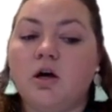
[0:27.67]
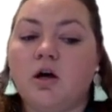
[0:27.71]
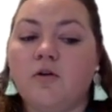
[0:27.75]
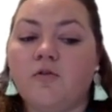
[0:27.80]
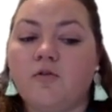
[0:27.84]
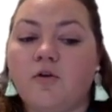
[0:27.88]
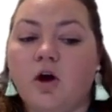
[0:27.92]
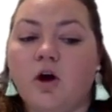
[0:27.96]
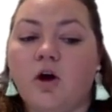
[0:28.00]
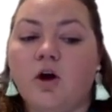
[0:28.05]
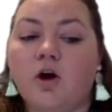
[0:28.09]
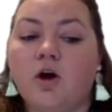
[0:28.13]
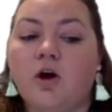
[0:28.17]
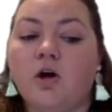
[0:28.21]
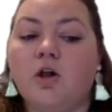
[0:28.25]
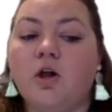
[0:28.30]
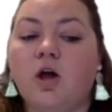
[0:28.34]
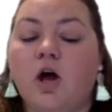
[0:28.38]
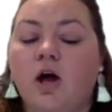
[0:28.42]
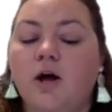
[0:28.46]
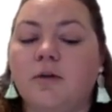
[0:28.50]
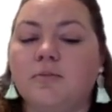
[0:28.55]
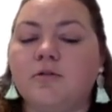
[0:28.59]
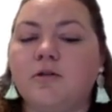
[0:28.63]
of
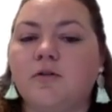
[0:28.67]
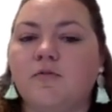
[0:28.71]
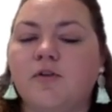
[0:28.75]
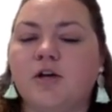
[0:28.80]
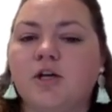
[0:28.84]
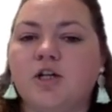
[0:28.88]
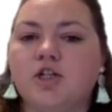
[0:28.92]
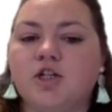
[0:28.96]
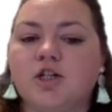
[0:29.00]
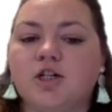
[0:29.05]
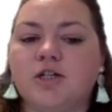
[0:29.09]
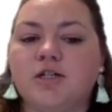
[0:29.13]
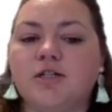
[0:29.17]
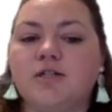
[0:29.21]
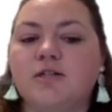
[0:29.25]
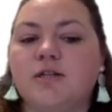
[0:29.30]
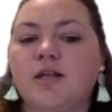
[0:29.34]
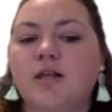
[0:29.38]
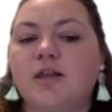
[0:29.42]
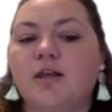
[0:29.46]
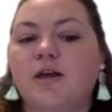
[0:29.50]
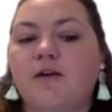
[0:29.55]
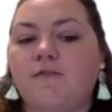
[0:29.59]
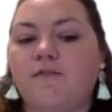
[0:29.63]
all
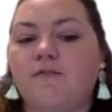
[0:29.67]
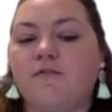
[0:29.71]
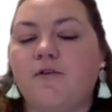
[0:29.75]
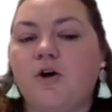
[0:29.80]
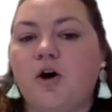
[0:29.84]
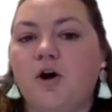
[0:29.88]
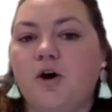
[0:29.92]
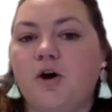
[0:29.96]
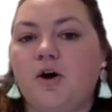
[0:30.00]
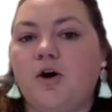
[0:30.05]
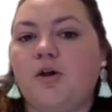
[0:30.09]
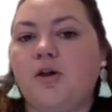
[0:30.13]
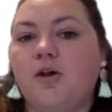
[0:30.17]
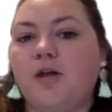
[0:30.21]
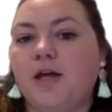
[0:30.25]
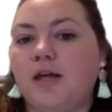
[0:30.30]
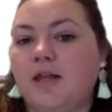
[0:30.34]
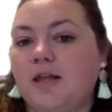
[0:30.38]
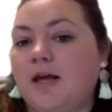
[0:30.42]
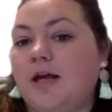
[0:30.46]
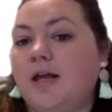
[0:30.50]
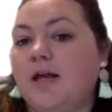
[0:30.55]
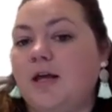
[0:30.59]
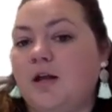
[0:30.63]
observations that fall
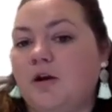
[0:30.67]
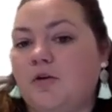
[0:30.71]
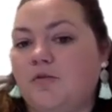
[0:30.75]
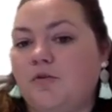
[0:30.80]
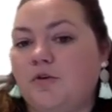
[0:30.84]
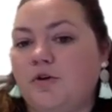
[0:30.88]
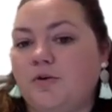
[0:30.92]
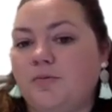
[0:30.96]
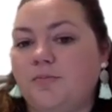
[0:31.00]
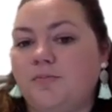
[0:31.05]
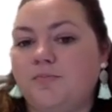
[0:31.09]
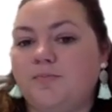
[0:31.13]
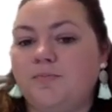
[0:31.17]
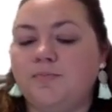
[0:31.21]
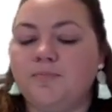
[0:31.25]
in that interval.